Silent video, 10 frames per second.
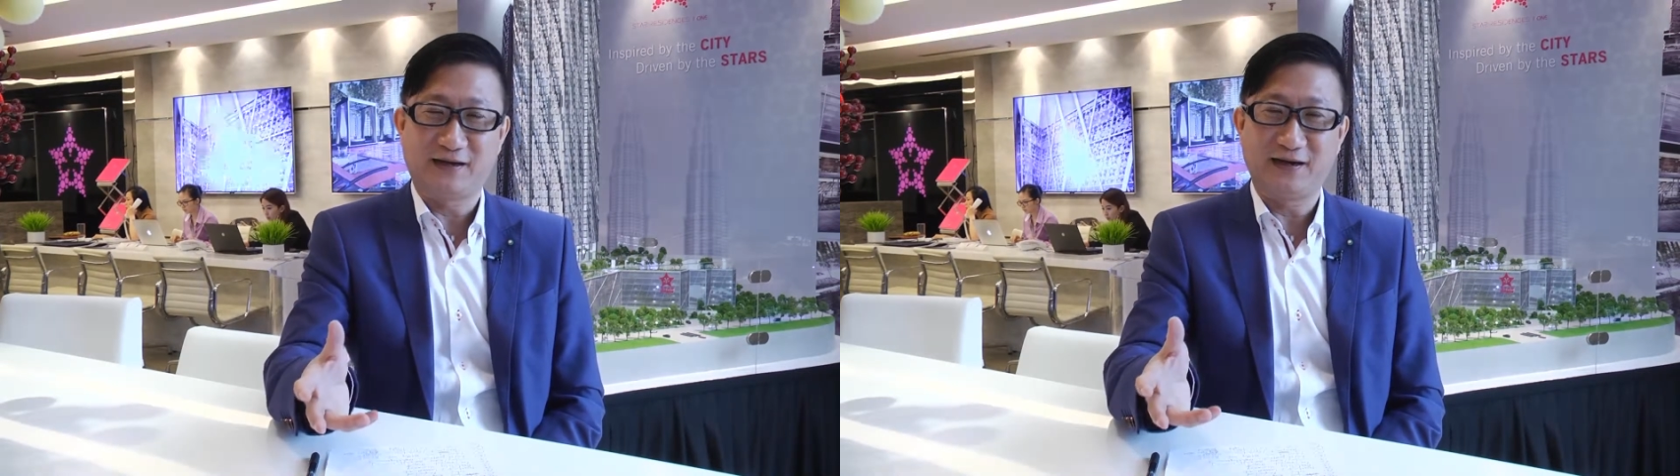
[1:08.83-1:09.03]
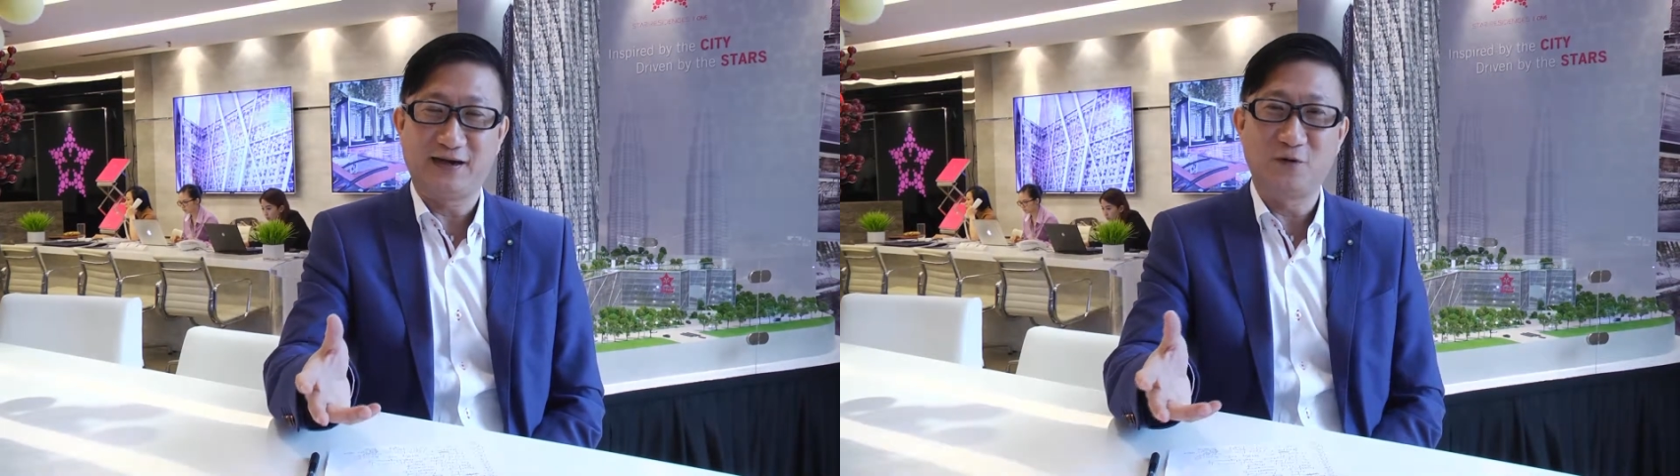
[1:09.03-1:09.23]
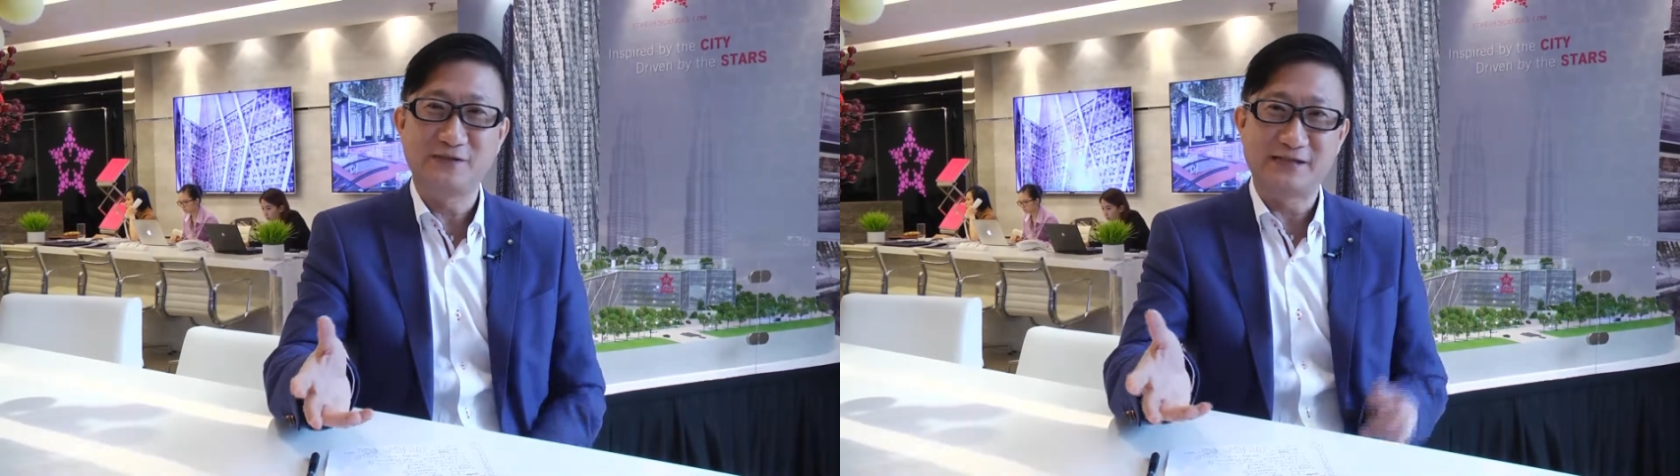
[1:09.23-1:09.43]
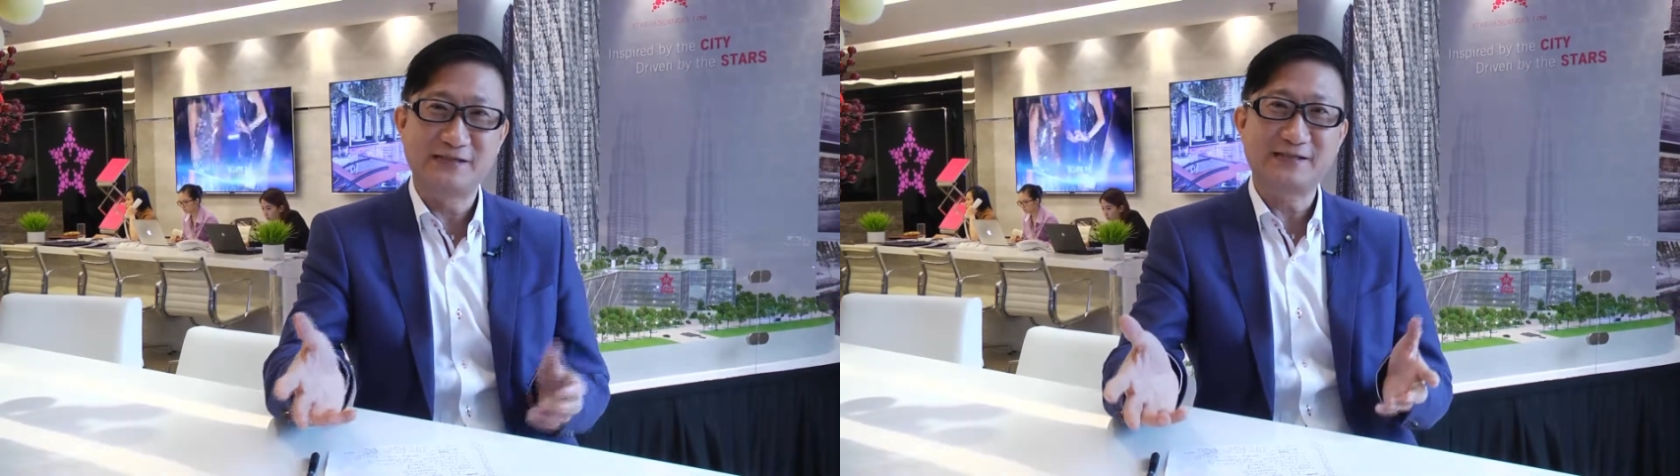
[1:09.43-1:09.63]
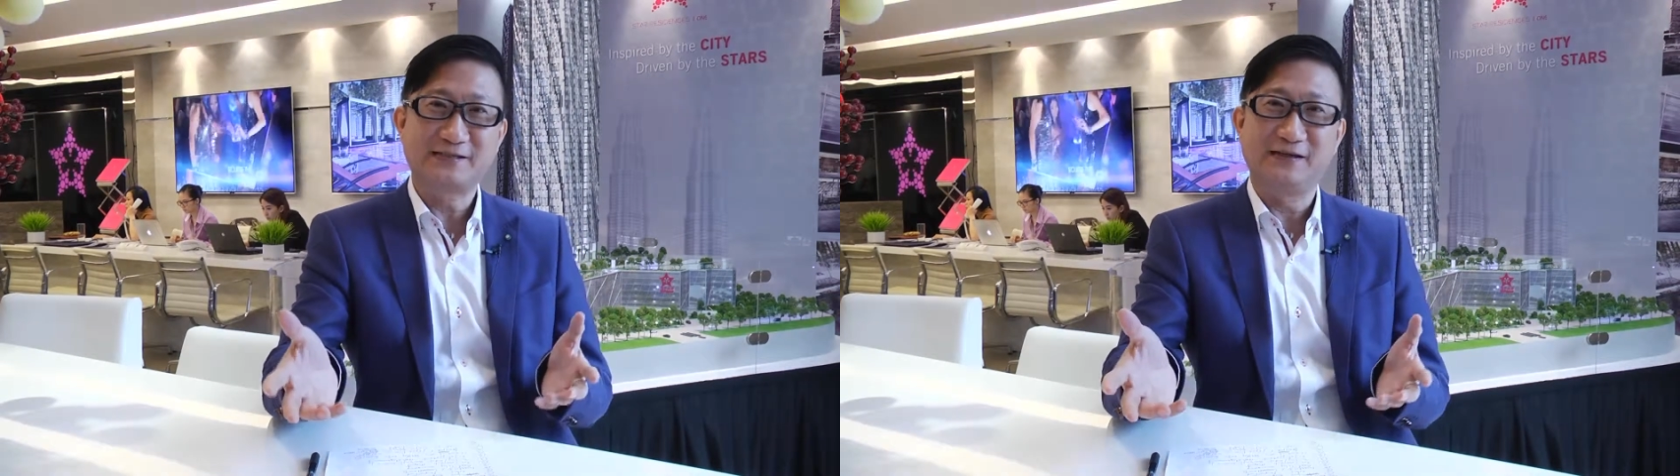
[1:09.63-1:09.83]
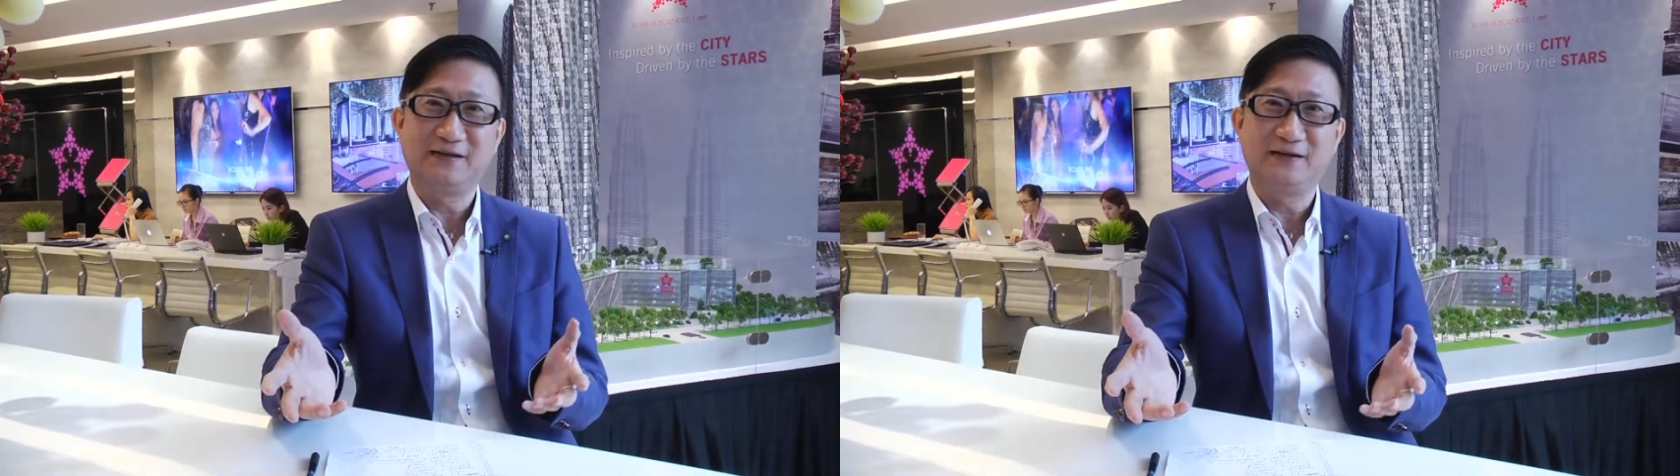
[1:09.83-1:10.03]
I was in this